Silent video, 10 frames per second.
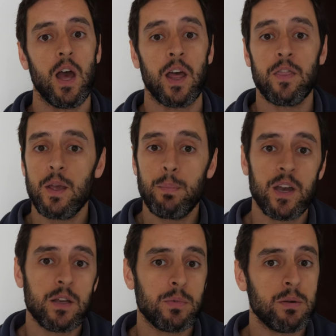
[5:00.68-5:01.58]
And they
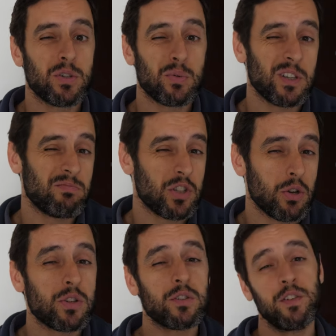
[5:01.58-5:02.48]
paid me between
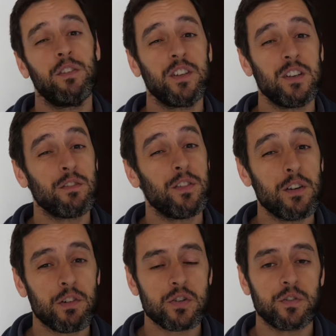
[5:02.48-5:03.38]
£250 and
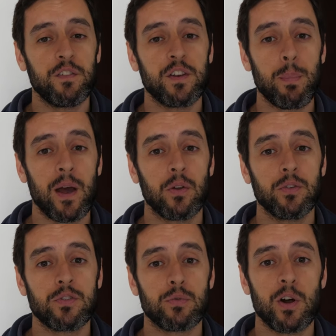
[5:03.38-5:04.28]

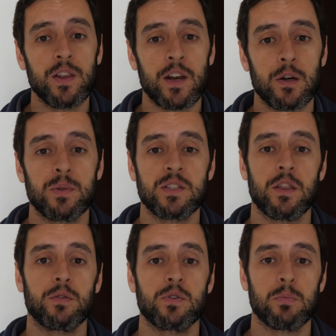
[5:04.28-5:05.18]
£550 to write that up and
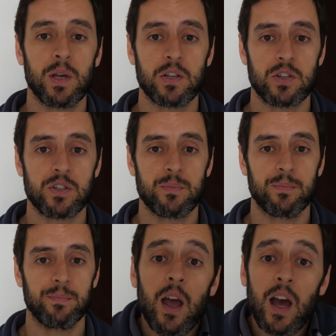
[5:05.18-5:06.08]
send through some pictures.
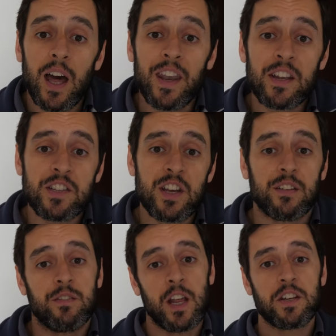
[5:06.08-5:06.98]
And that's
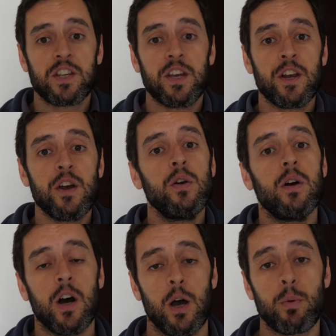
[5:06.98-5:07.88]
it. Next thing you
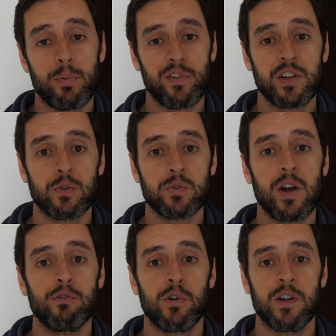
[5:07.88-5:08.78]
know, I'm a professional
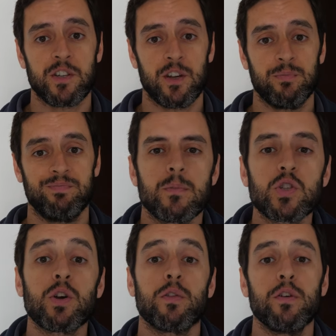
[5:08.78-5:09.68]
travel writer.
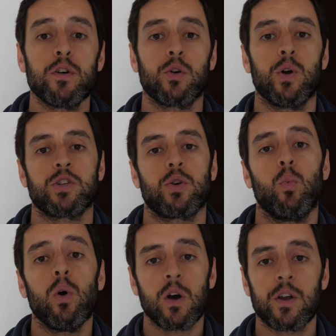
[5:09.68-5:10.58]
So, third
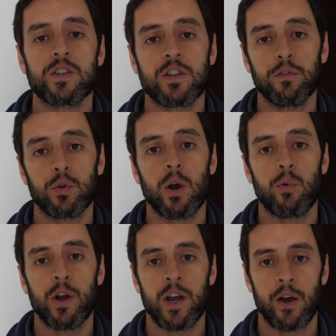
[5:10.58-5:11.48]
question, what kind of stuff do I
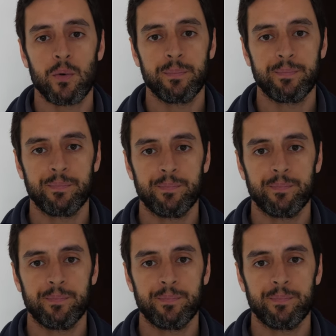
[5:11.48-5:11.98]
write now?